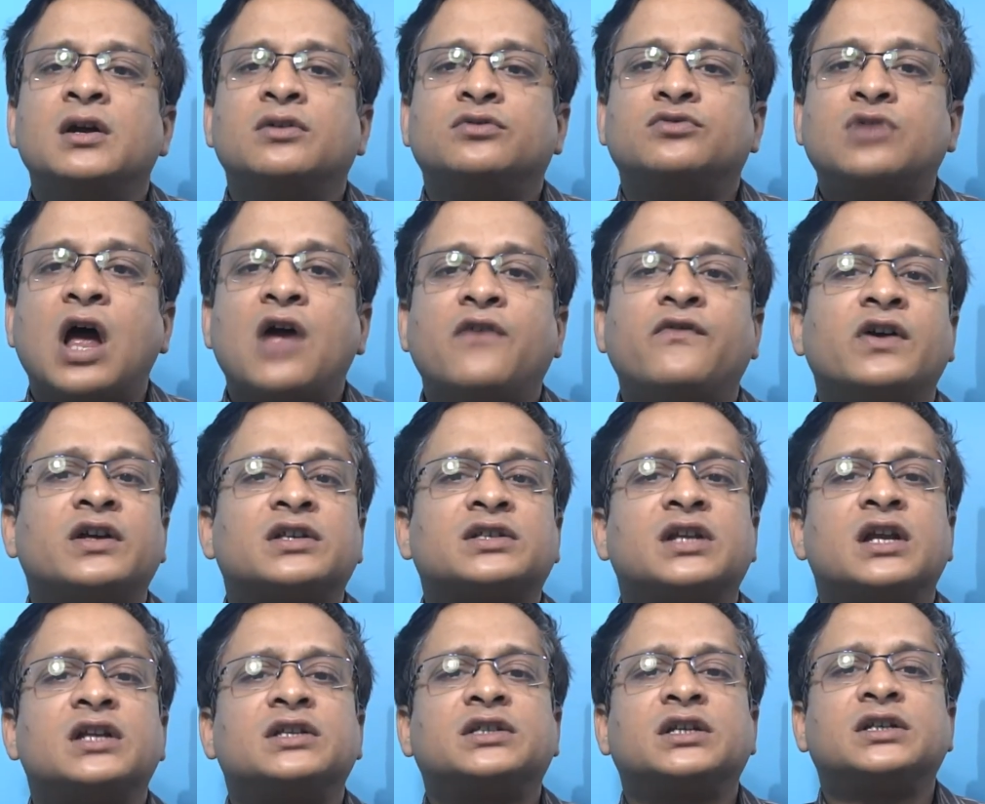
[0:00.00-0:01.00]
Trivex
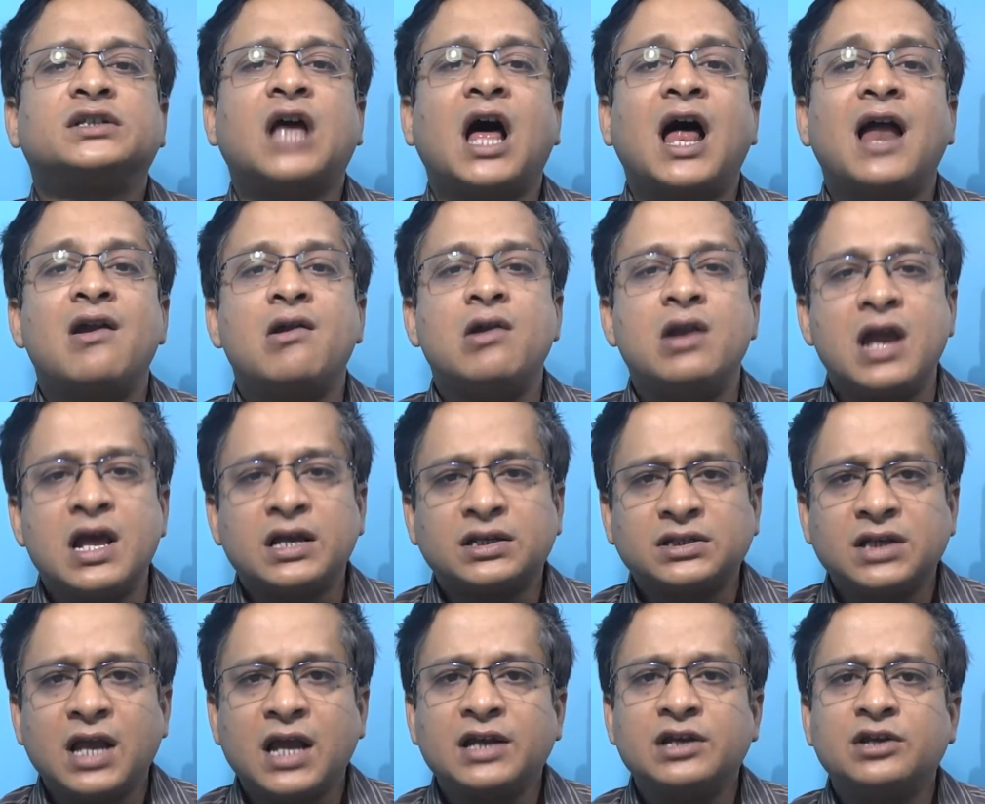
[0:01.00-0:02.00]
lenses are
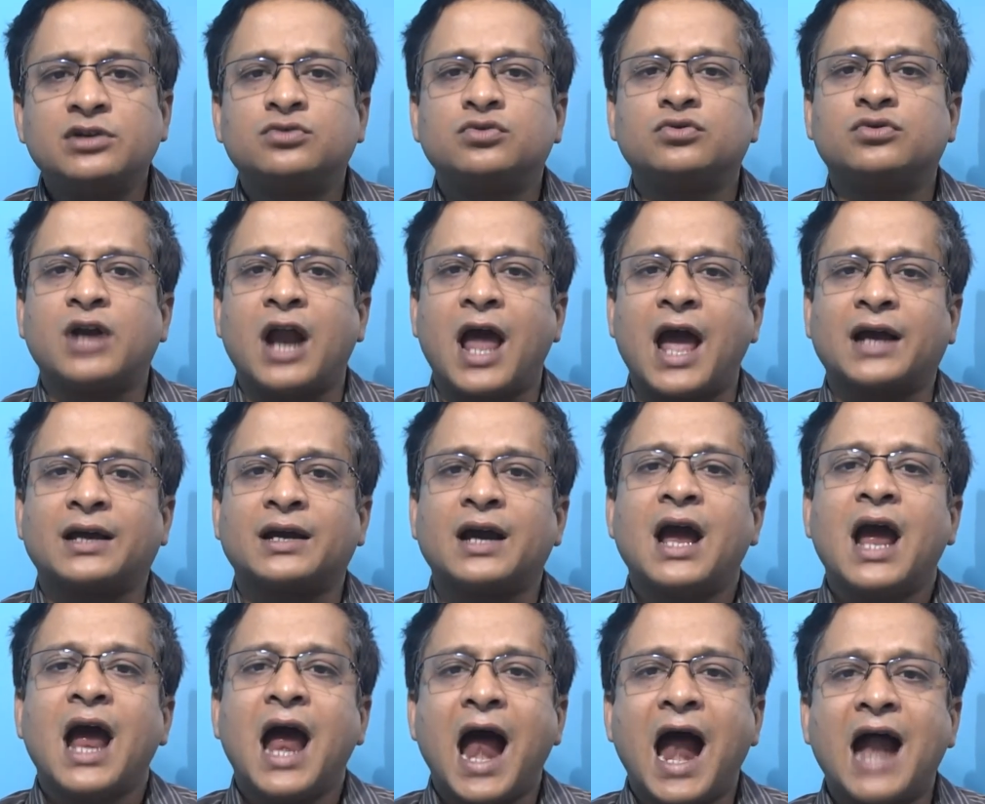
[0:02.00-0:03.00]
less likely to crack
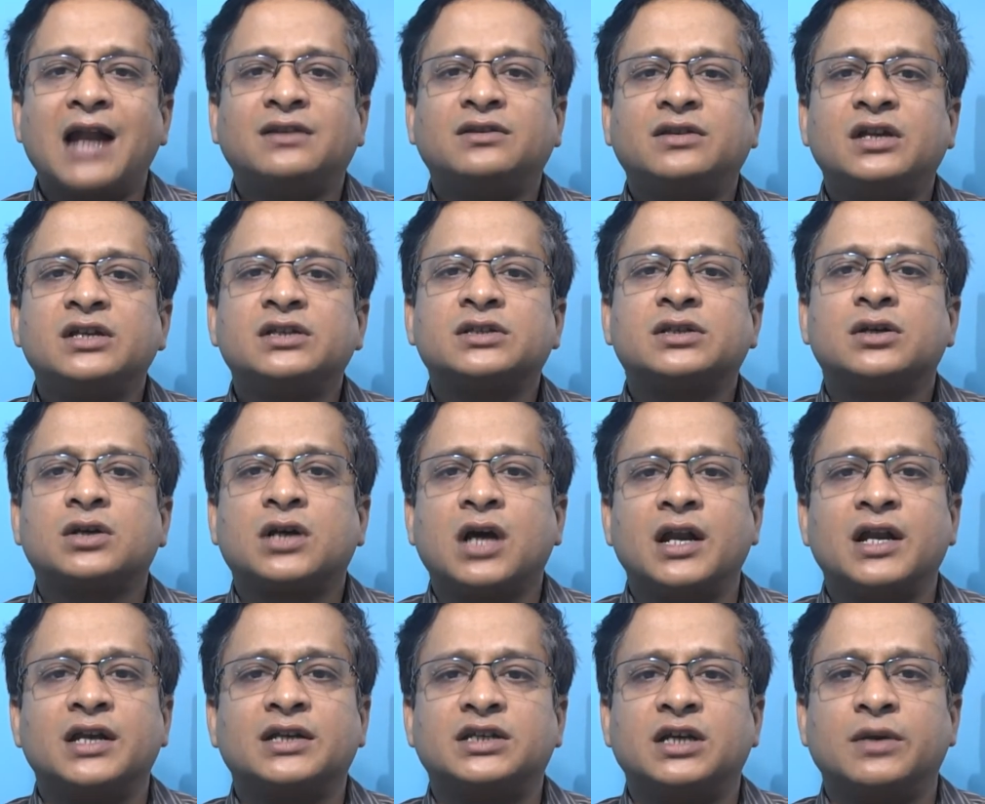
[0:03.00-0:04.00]
at this
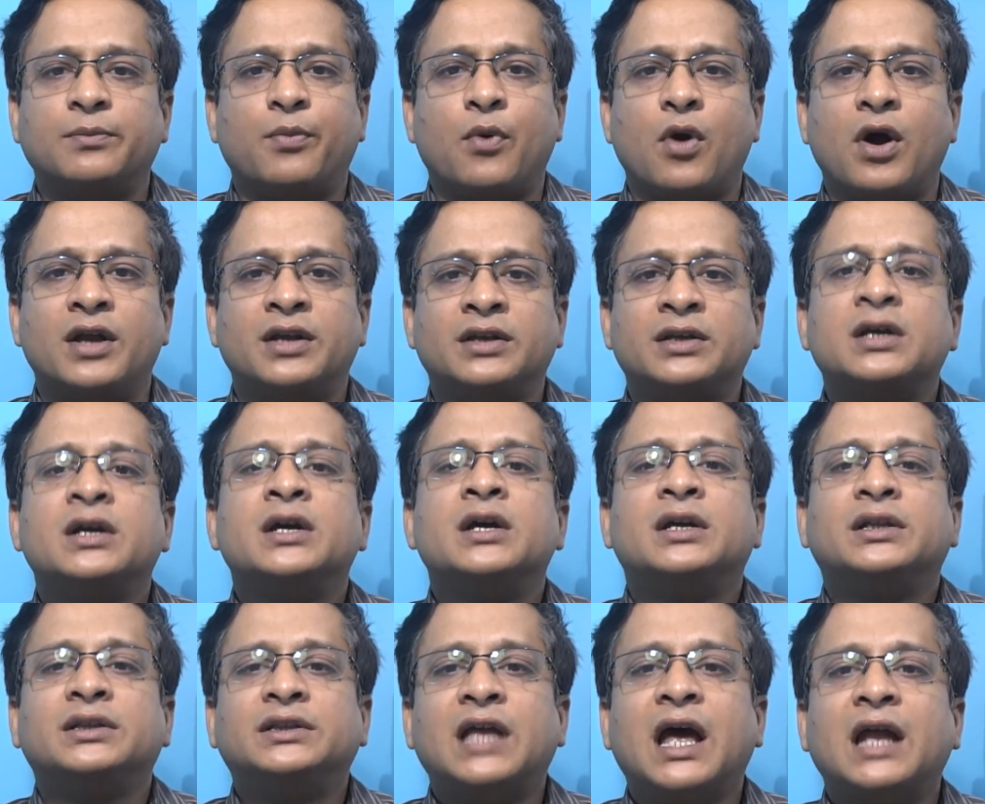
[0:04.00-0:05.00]
connecting point
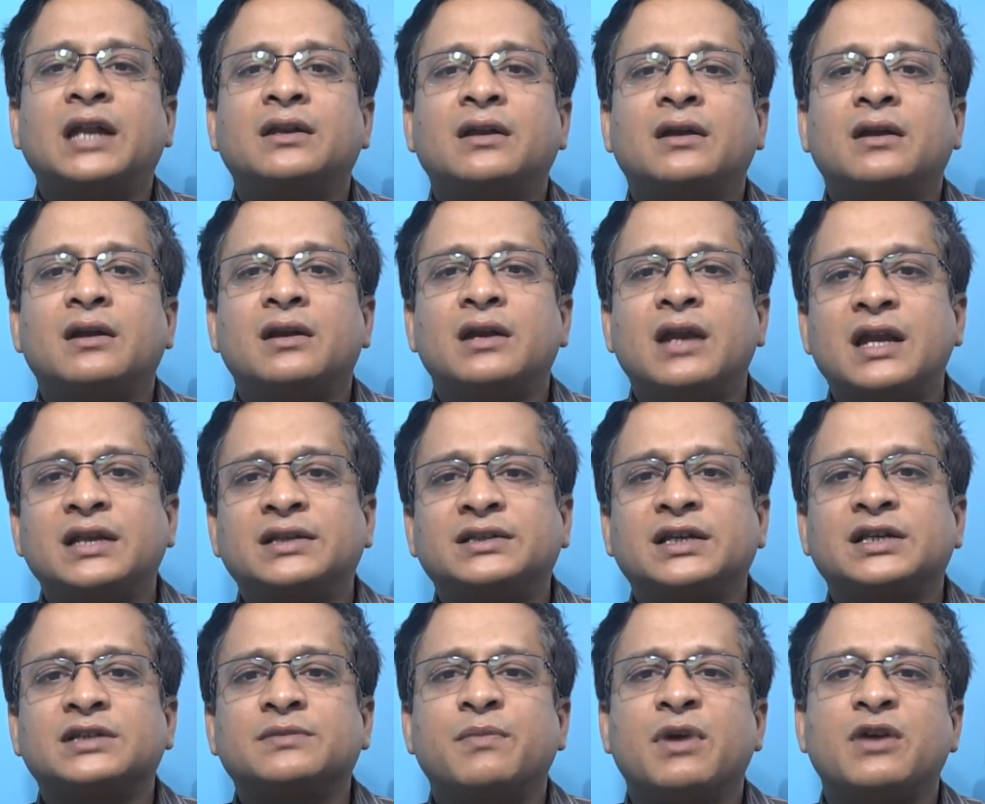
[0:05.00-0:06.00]
than
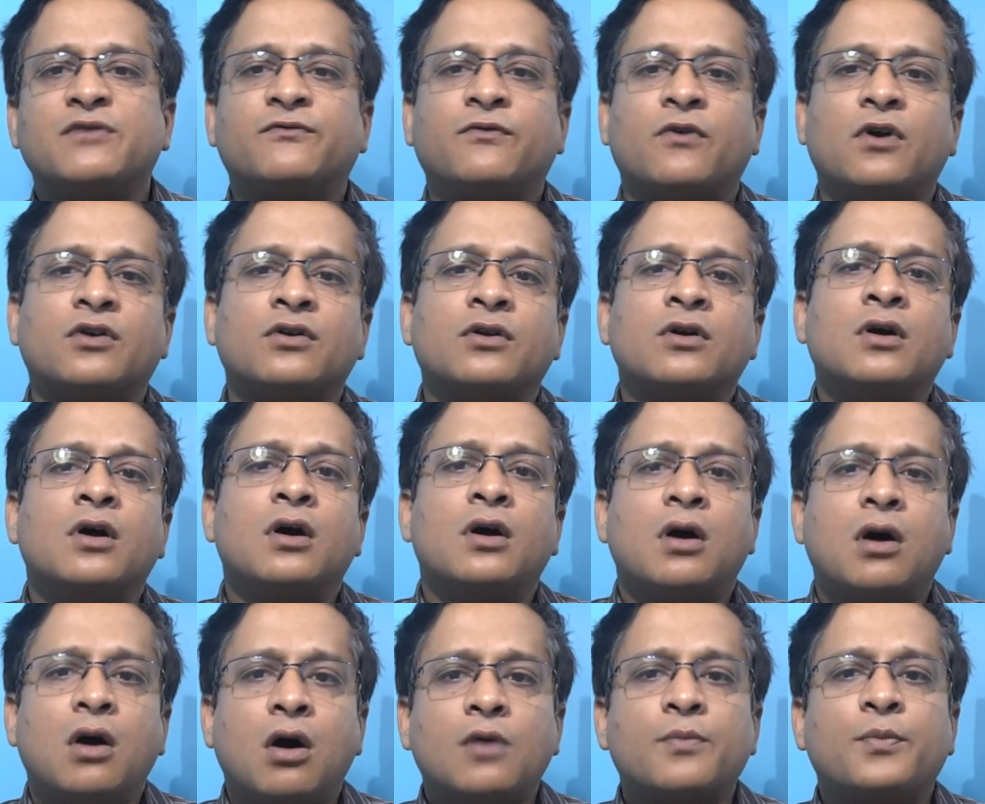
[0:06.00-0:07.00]
lenses made for
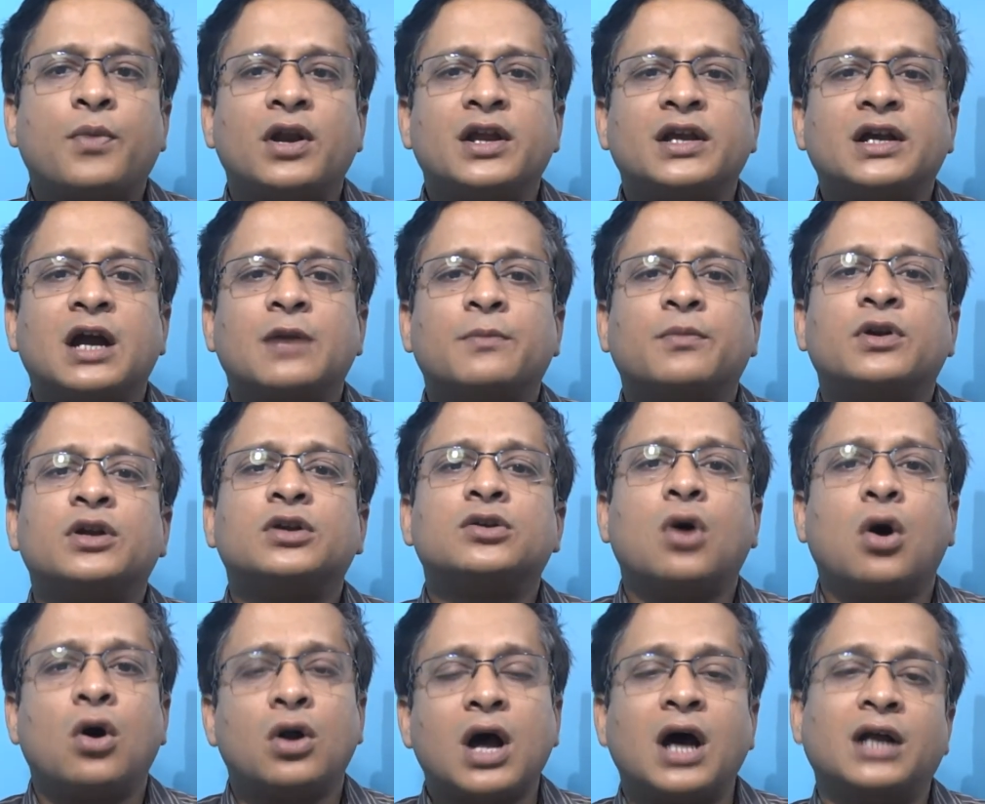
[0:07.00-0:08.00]
or polycarbonate
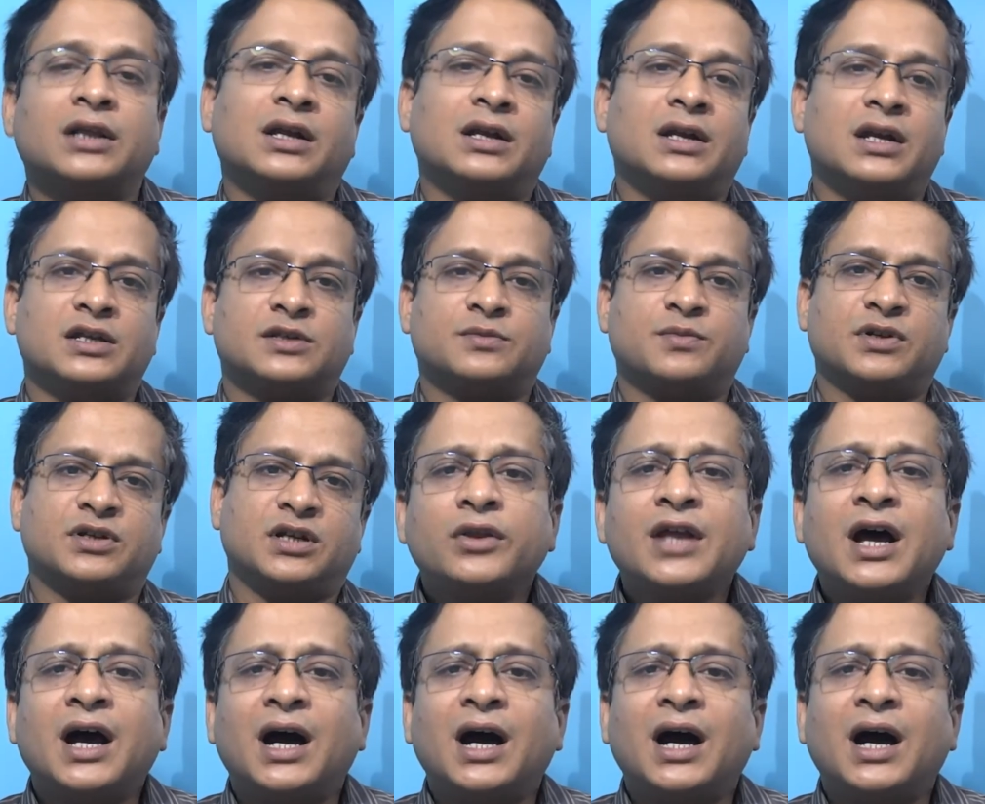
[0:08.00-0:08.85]
or other lens material.